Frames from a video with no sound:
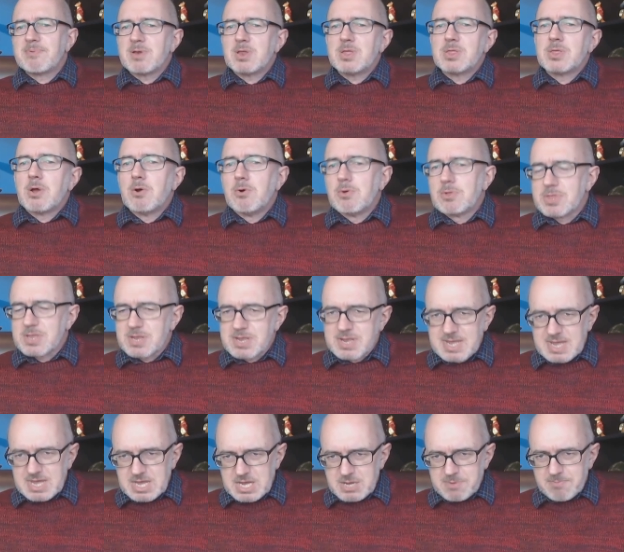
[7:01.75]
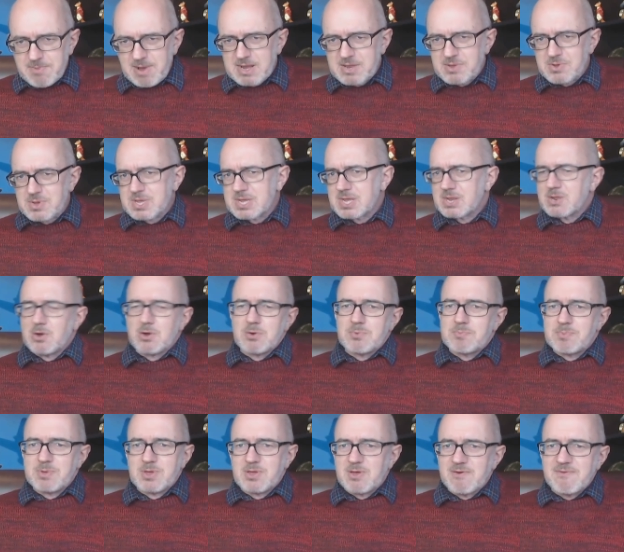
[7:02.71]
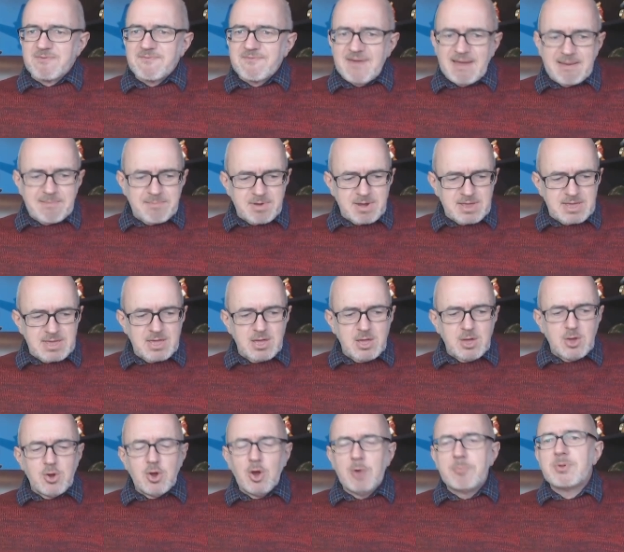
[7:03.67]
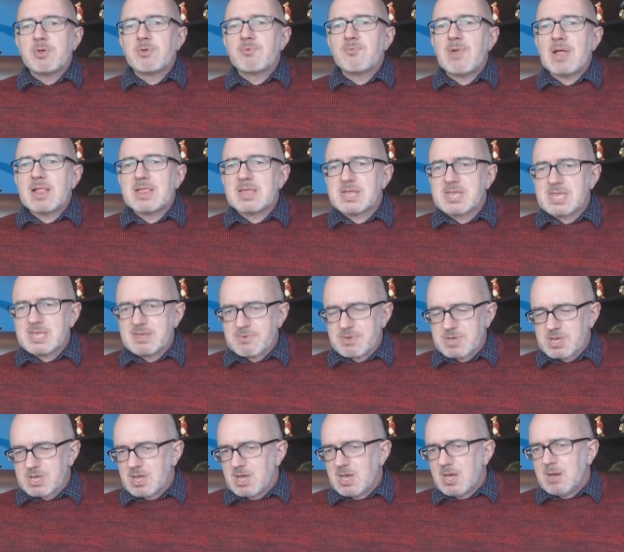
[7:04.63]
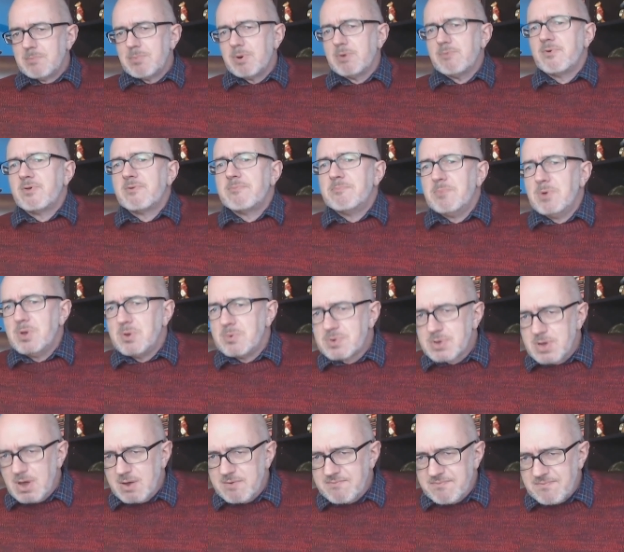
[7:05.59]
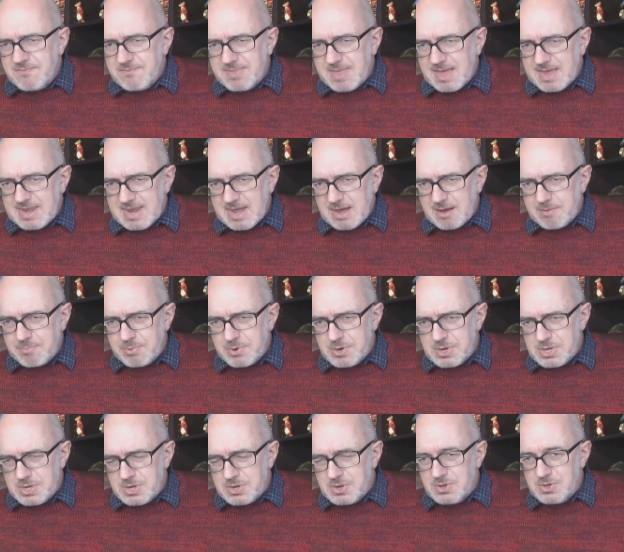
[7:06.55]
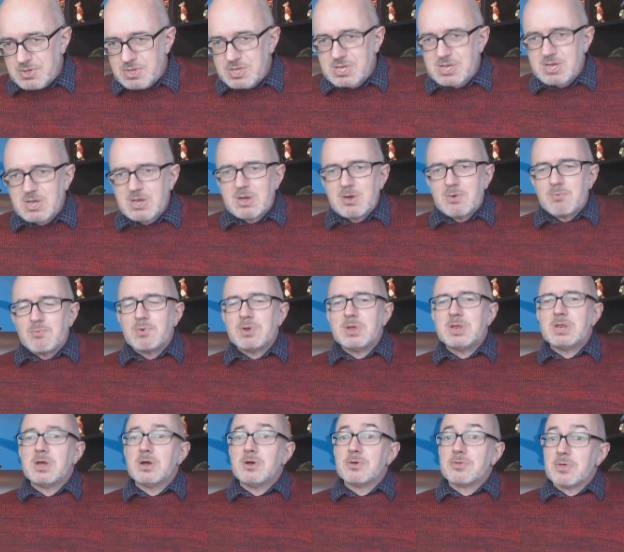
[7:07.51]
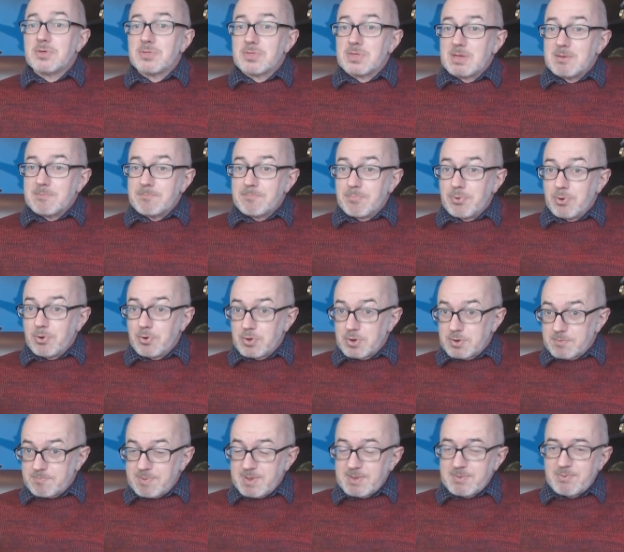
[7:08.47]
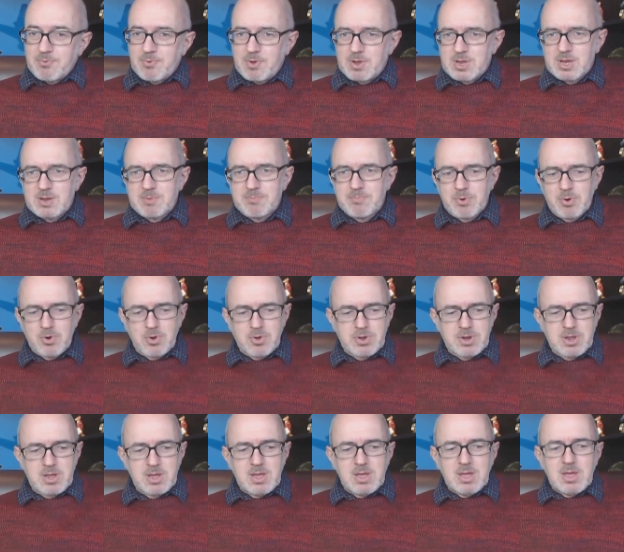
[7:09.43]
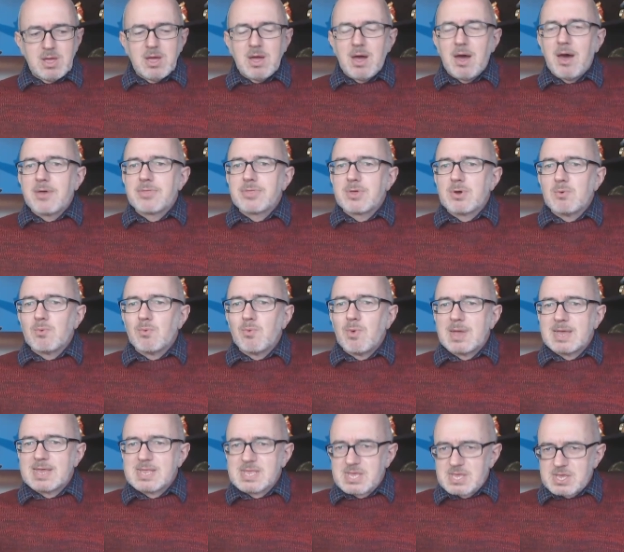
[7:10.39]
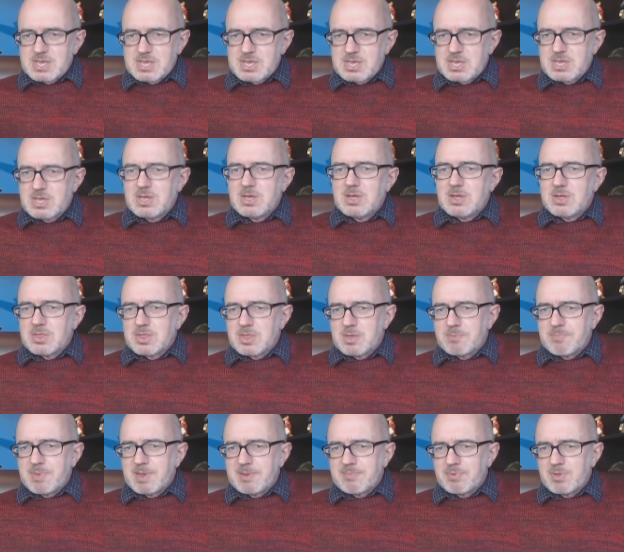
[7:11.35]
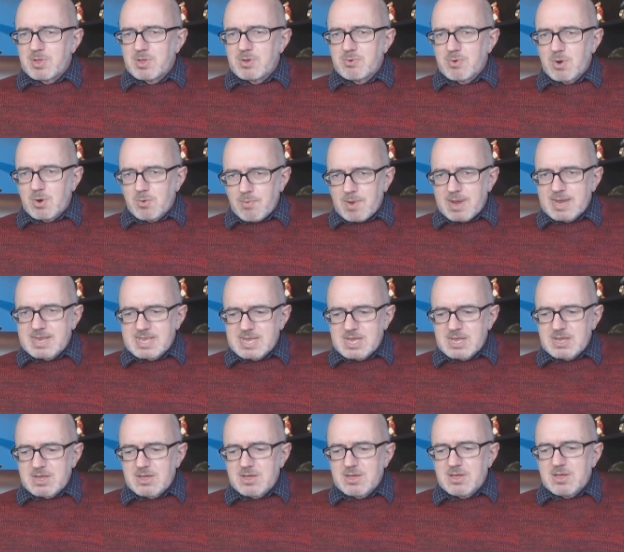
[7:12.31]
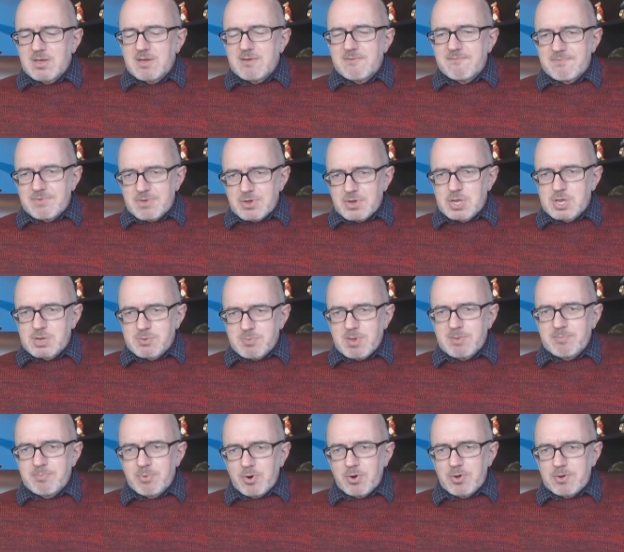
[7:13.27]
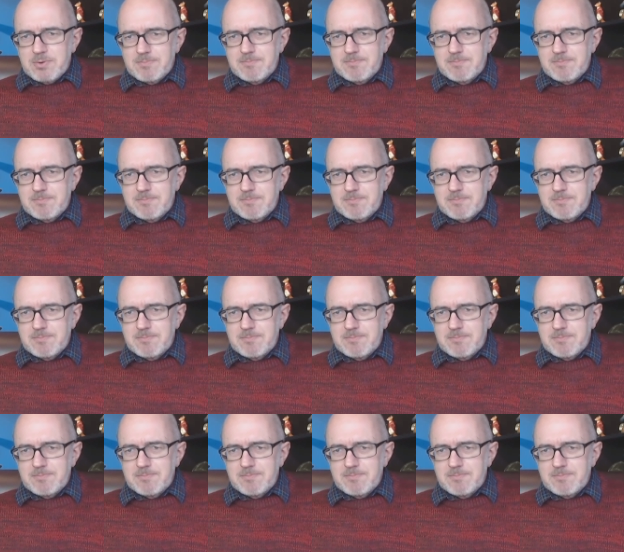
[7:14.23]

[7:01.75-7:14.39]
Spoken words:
in the olden days might have said, oh, it'll be your family, it'll be your relatives. But we've moved on from that now, boys and girls. We know that the important people when you're born are the waiters, the people who are waiting for you to be born.